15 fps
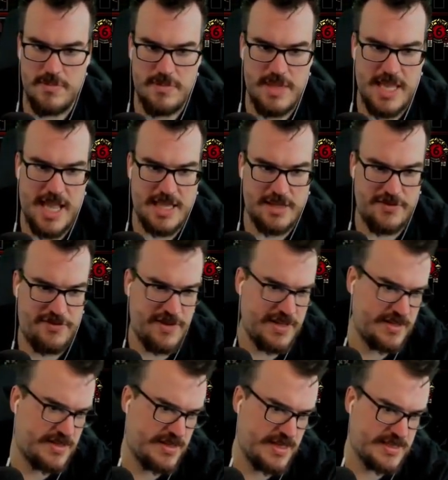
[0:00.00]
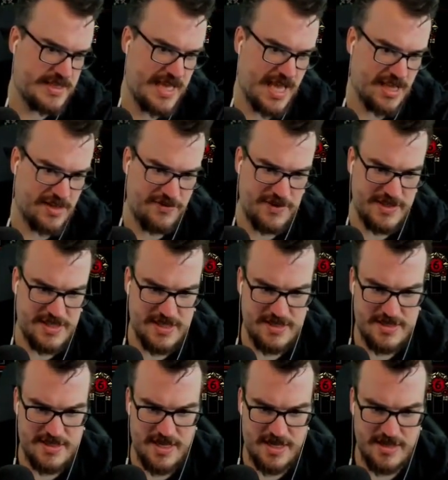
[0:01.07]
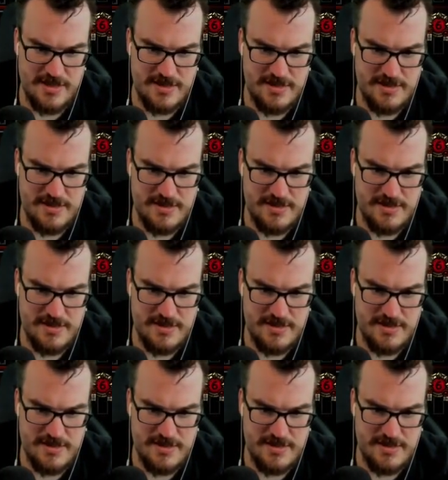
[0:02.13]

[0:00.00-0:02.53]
The elephant? Is the elephant a stun?